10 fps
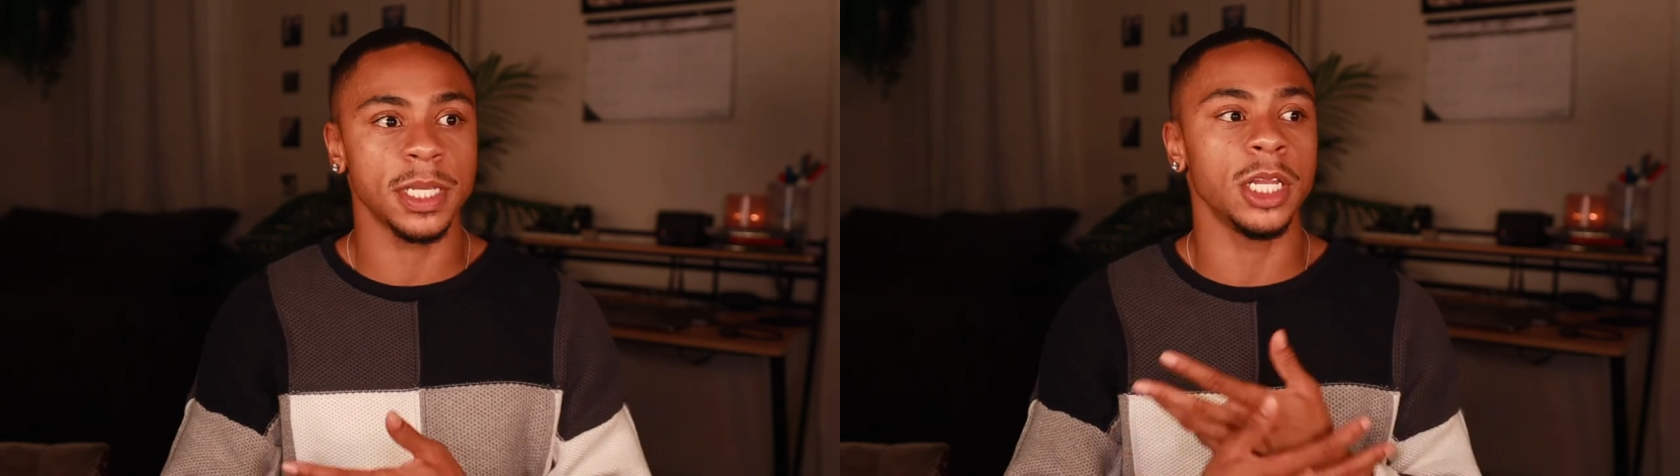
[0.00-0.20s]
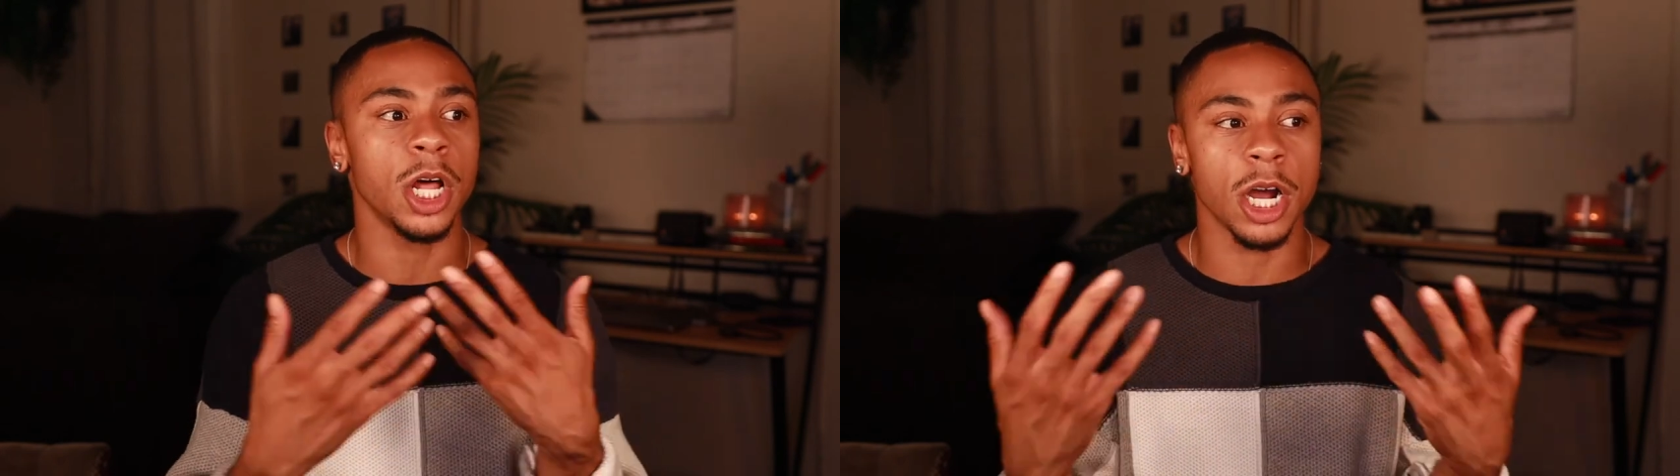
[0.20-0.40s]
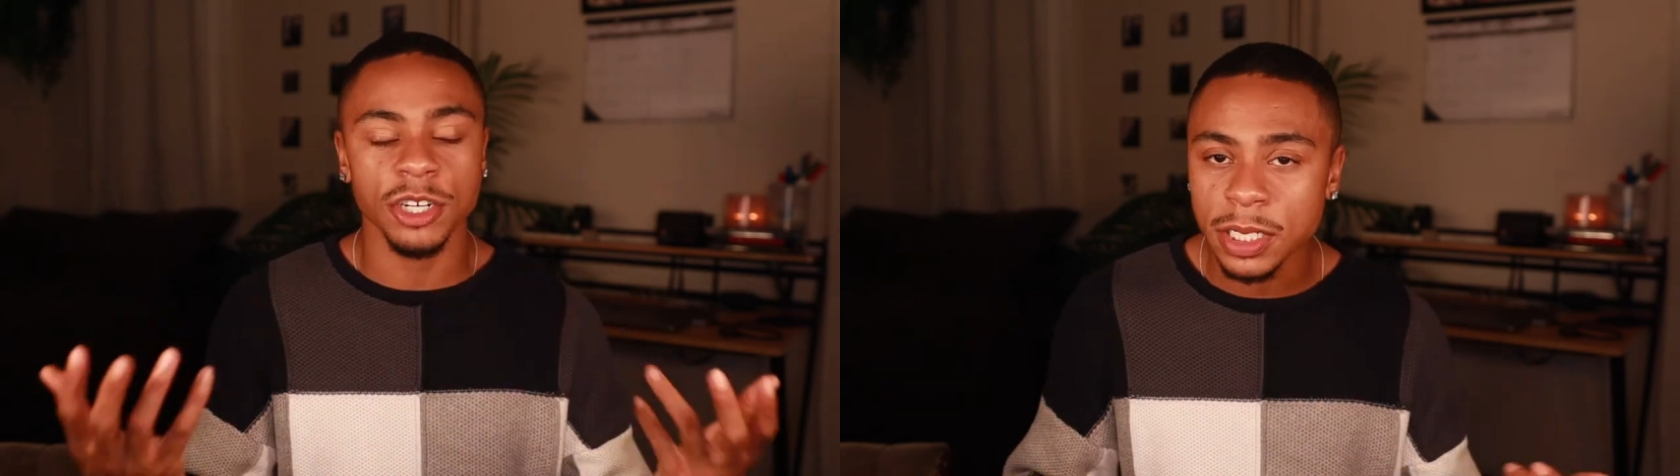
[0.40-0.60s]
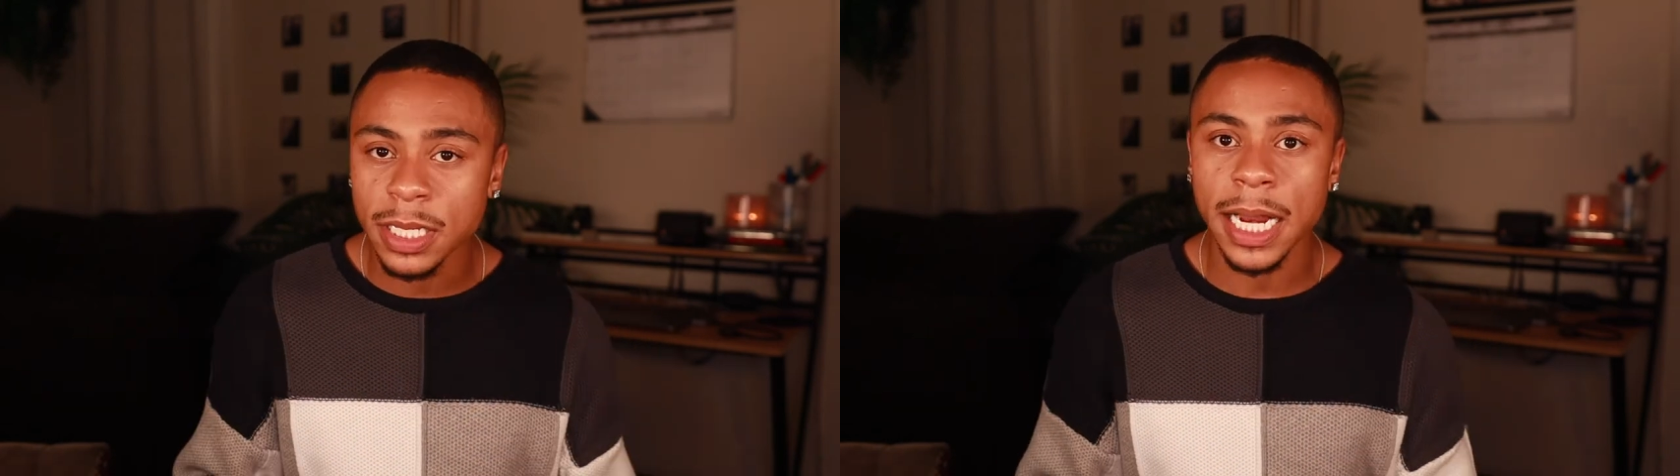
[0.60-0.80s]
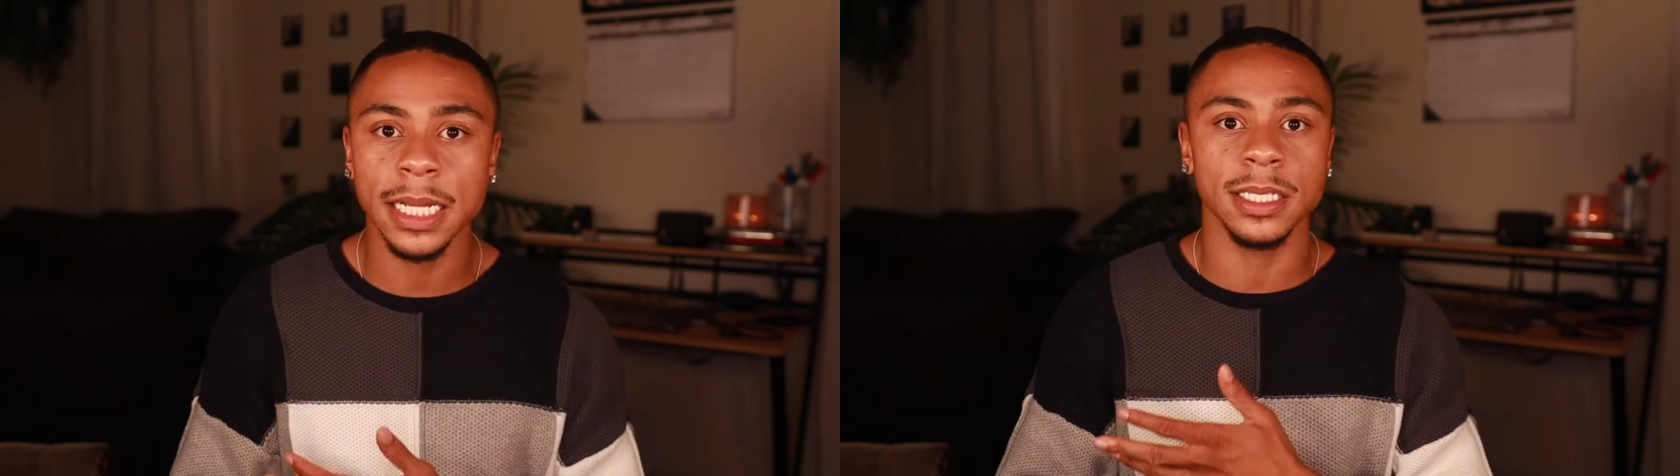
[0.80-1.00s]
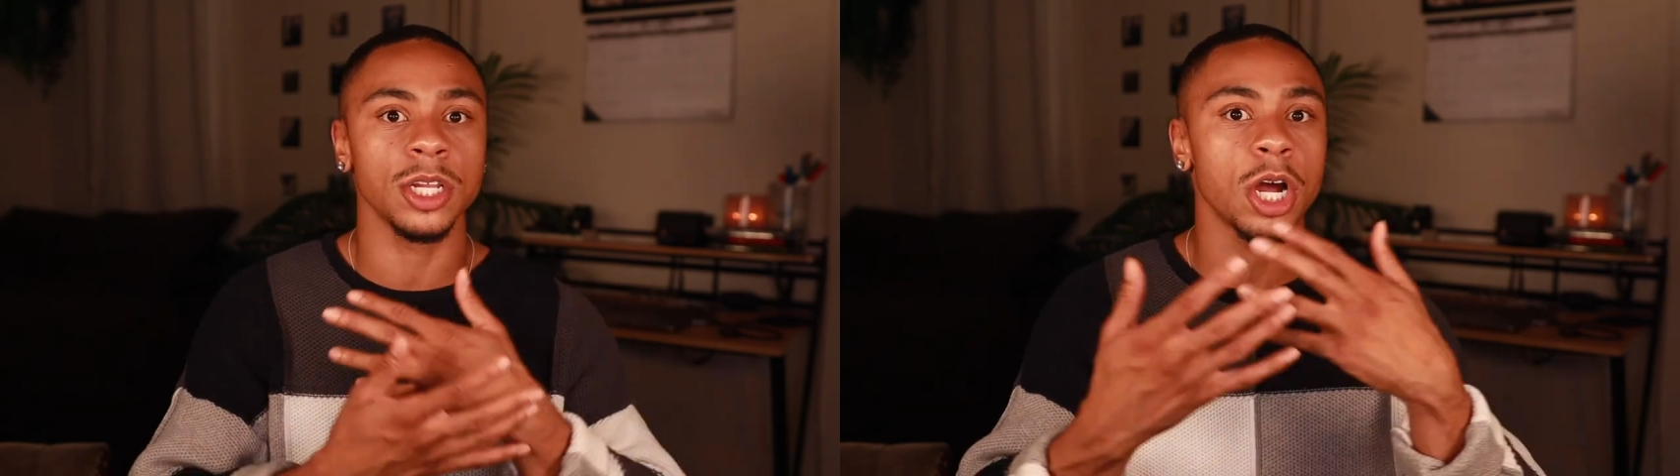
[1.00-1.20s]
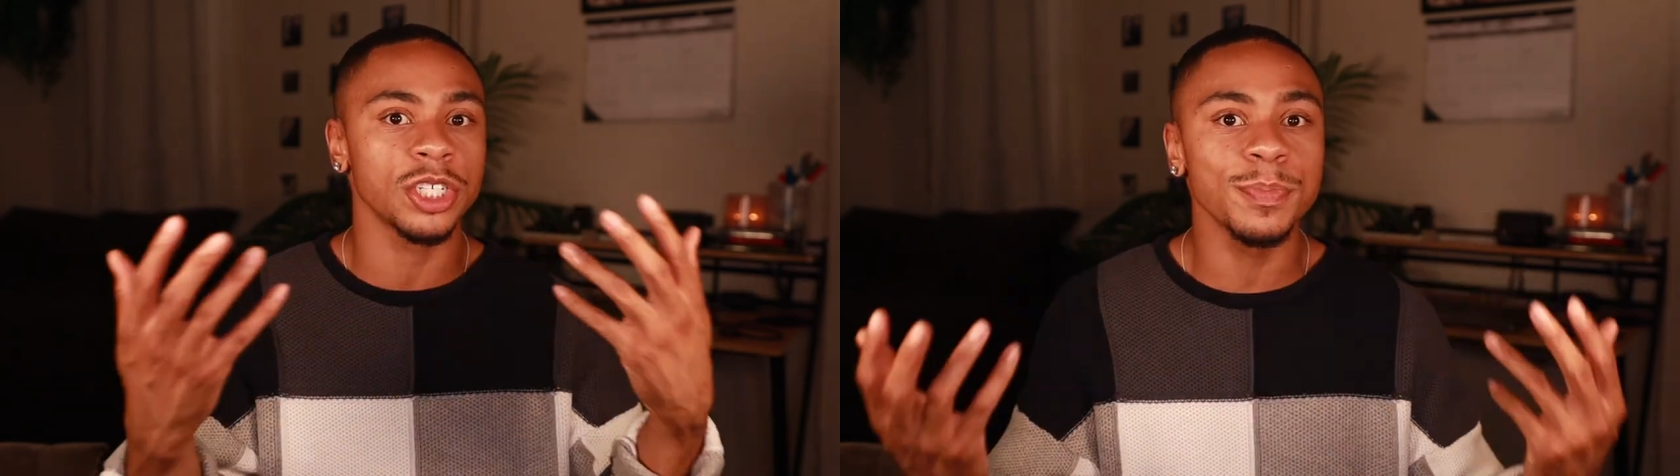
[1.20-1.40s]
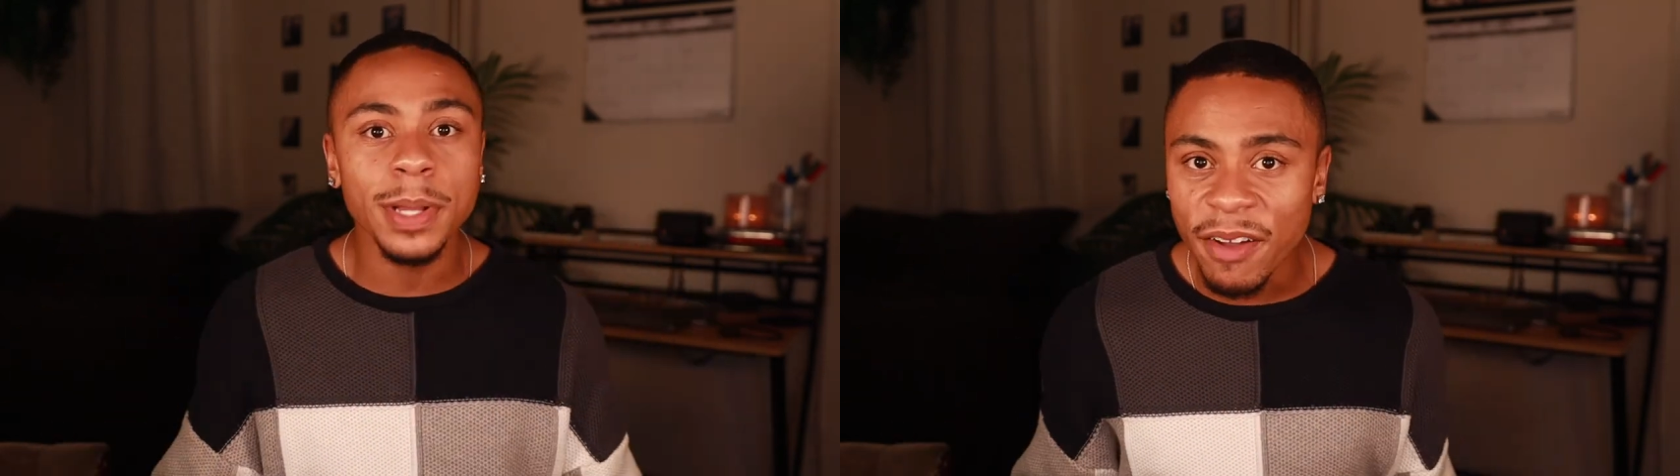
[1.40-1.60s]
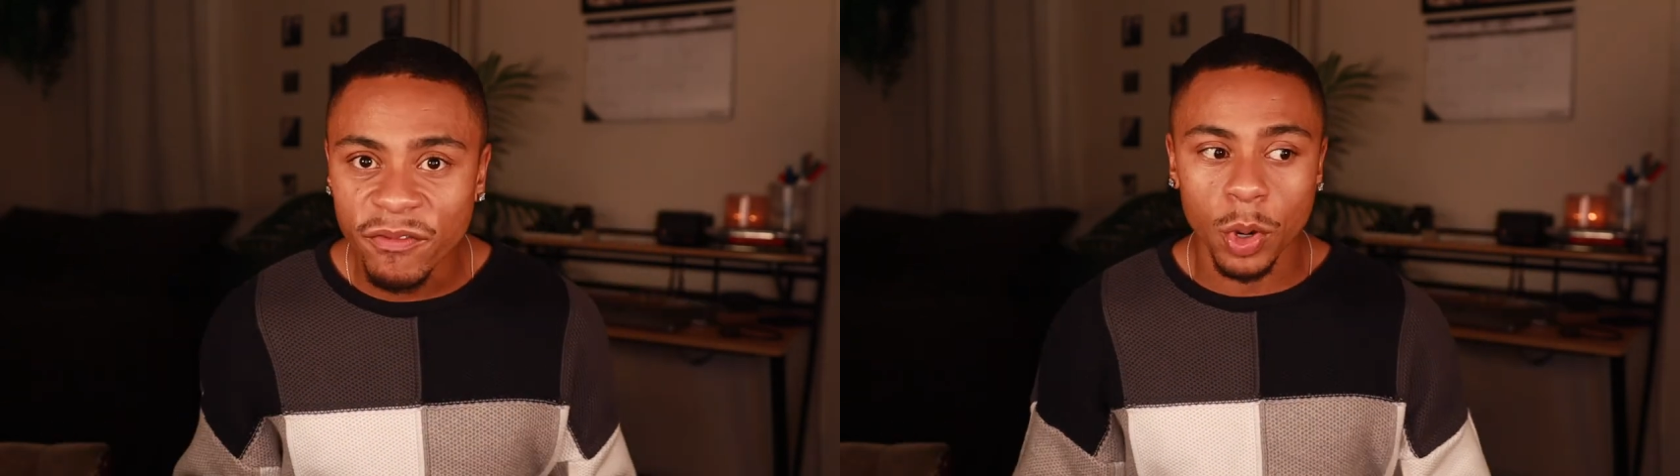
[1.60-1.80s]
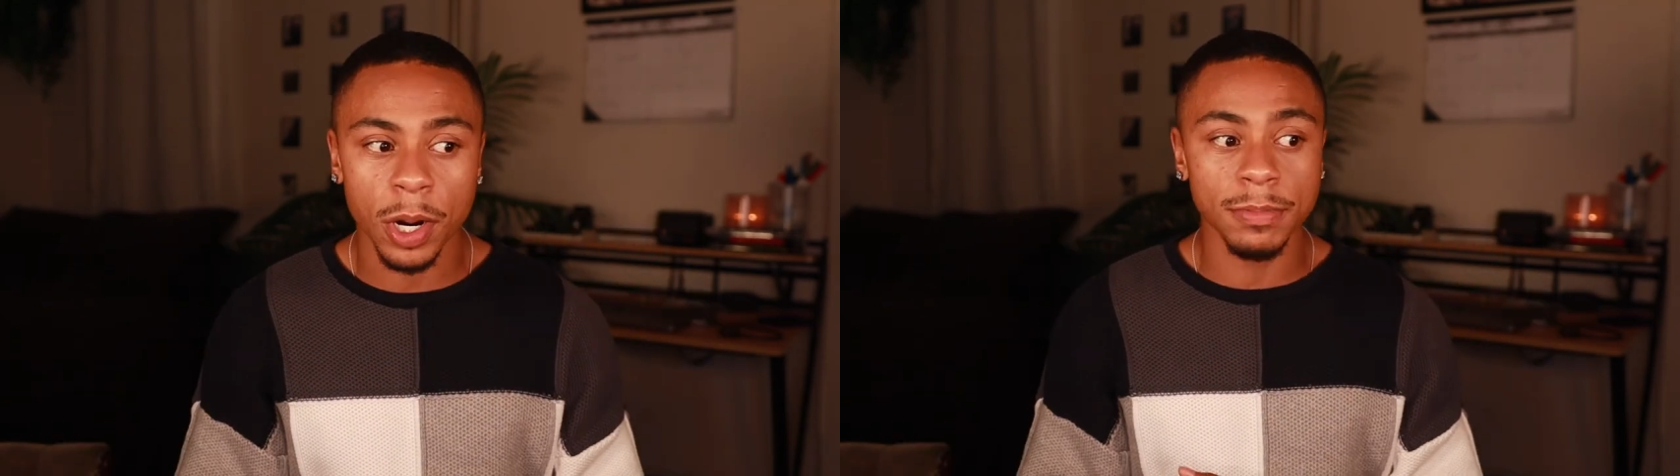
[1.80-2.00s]
in larger settings, in larger
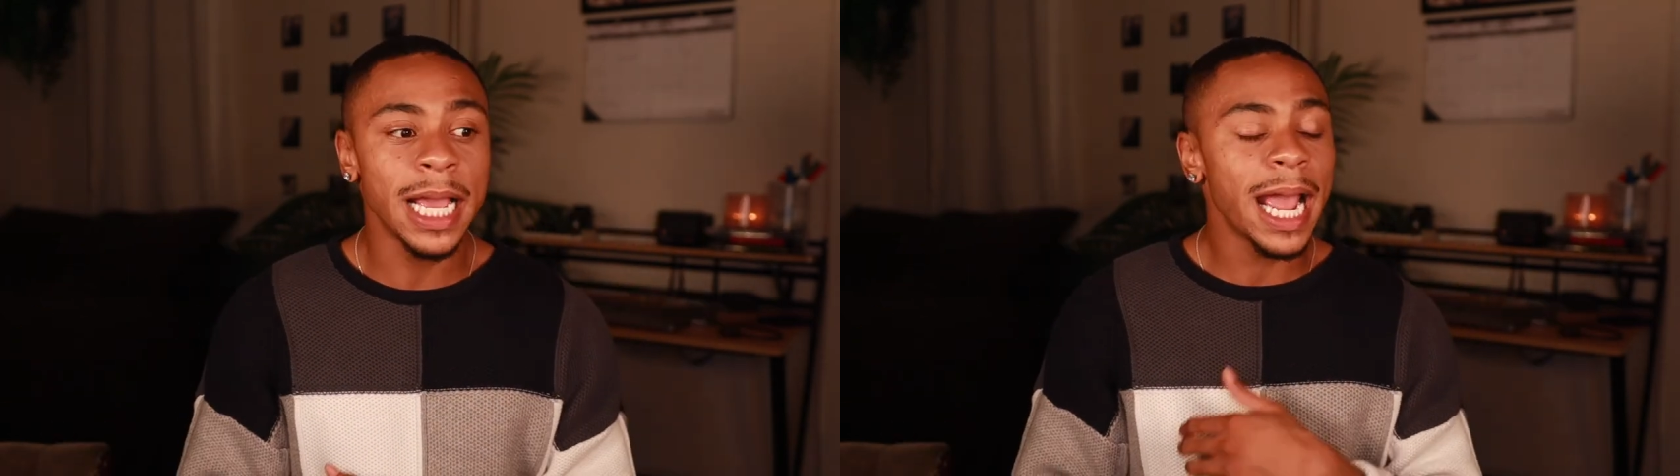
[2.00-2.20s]
platforms.